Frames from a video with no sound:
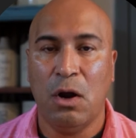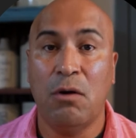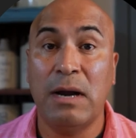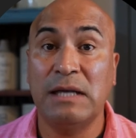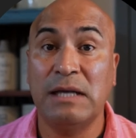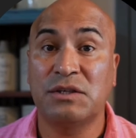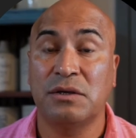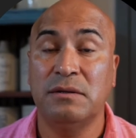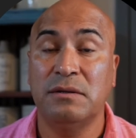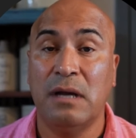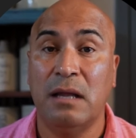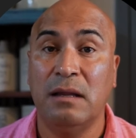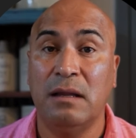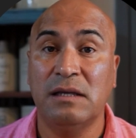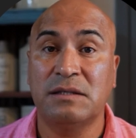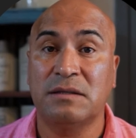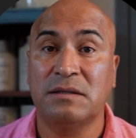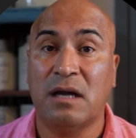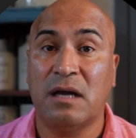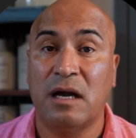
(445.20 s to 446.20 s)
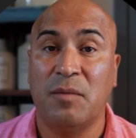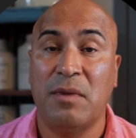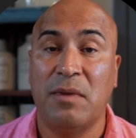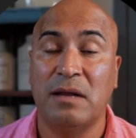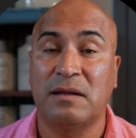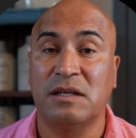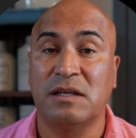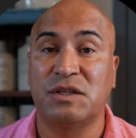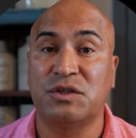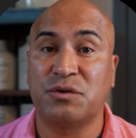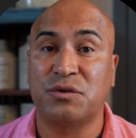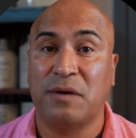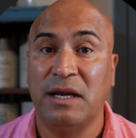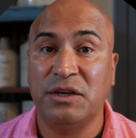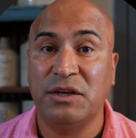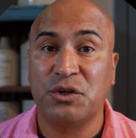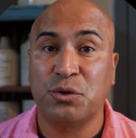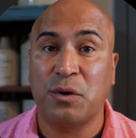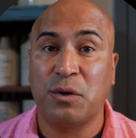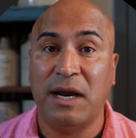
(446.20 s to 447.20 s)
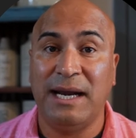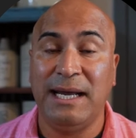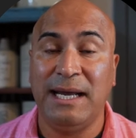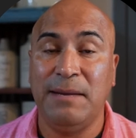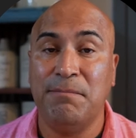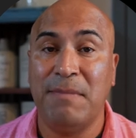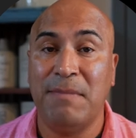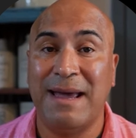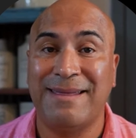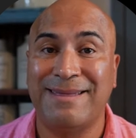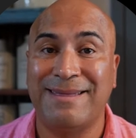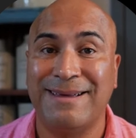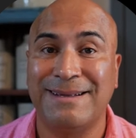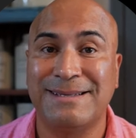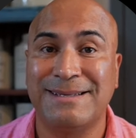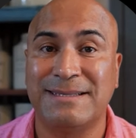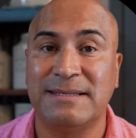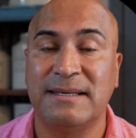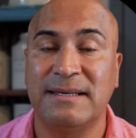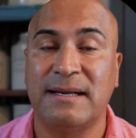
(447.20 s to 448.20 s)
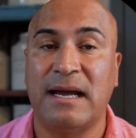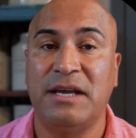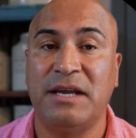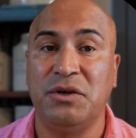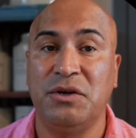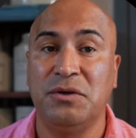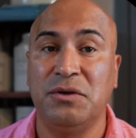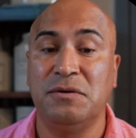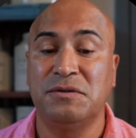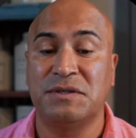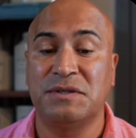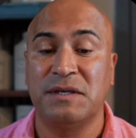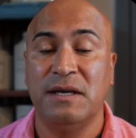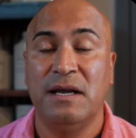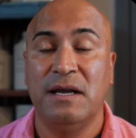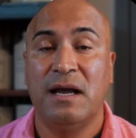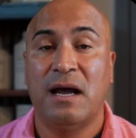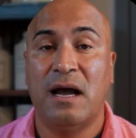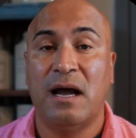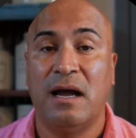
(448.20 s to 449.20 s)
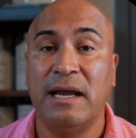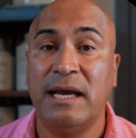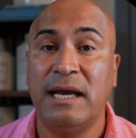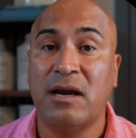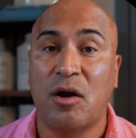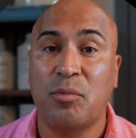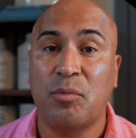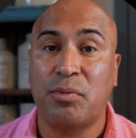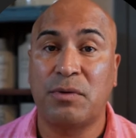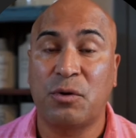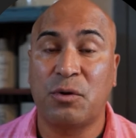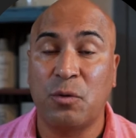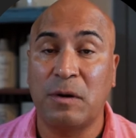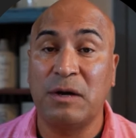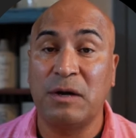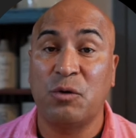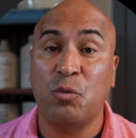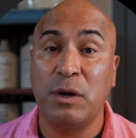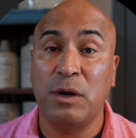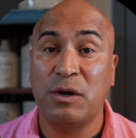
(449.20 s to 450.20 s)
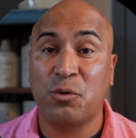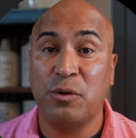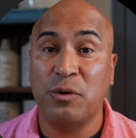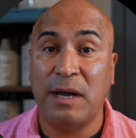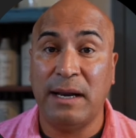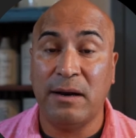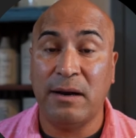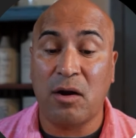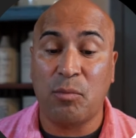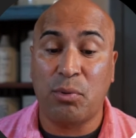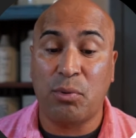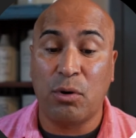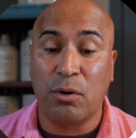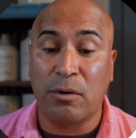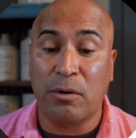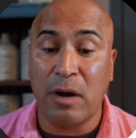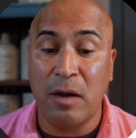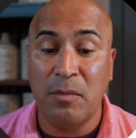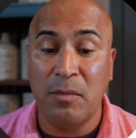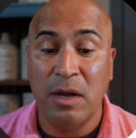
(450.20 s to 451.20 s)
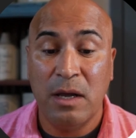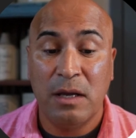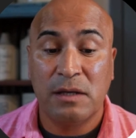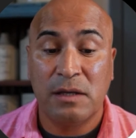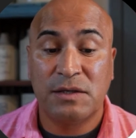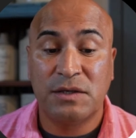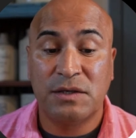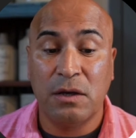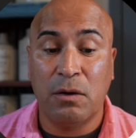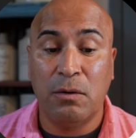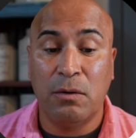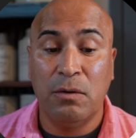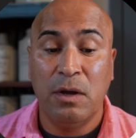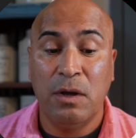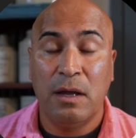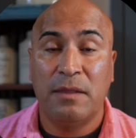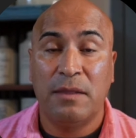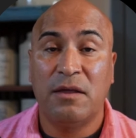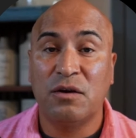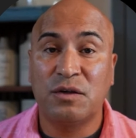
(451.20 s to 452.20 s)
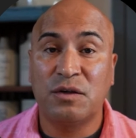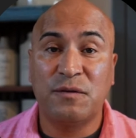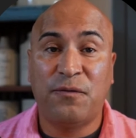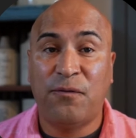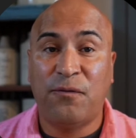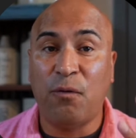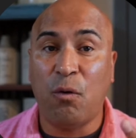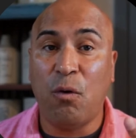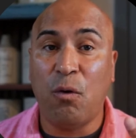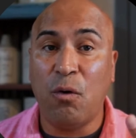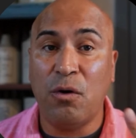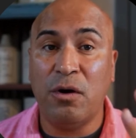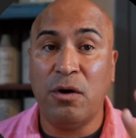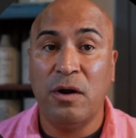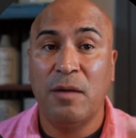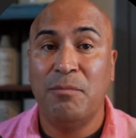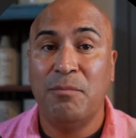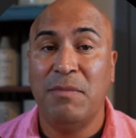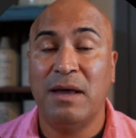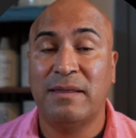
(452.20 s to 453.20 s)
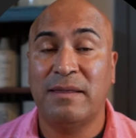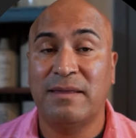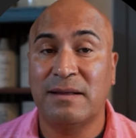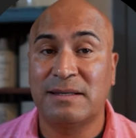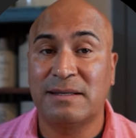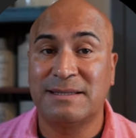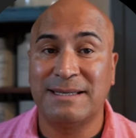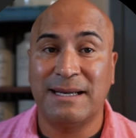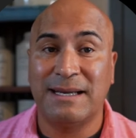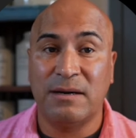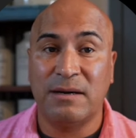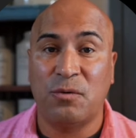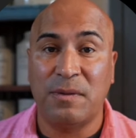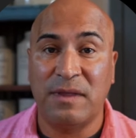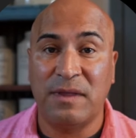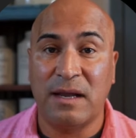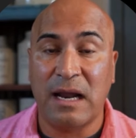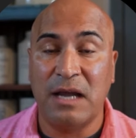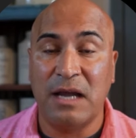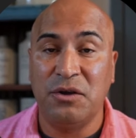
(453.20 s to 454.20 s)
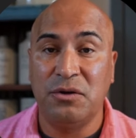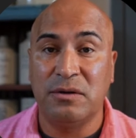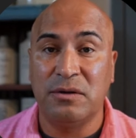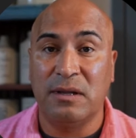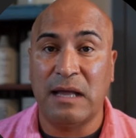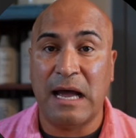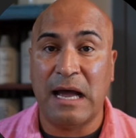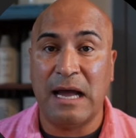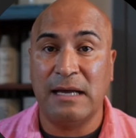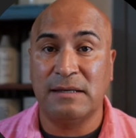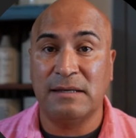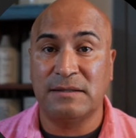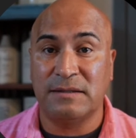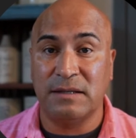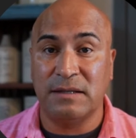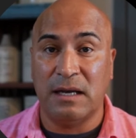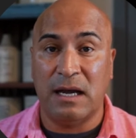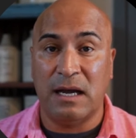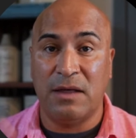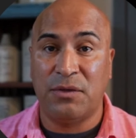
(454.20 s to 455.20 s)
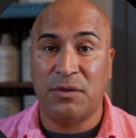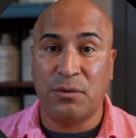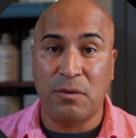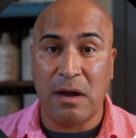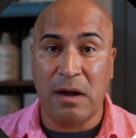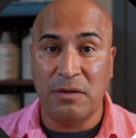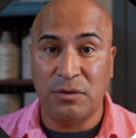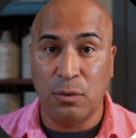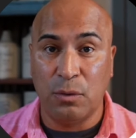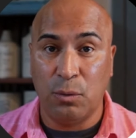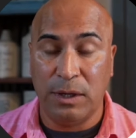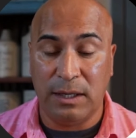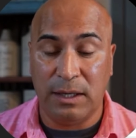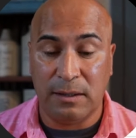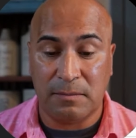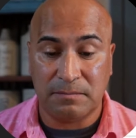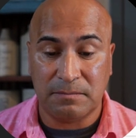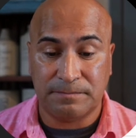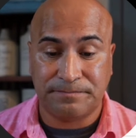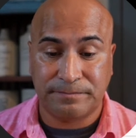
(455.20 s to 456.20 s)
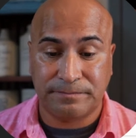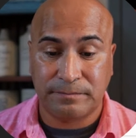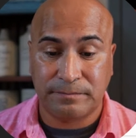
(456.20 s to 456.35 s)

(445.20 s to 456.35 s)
All right, so now let's talk about the strength training methods that I use when creating our program. So there's 4 methods that I utilize throughout the week.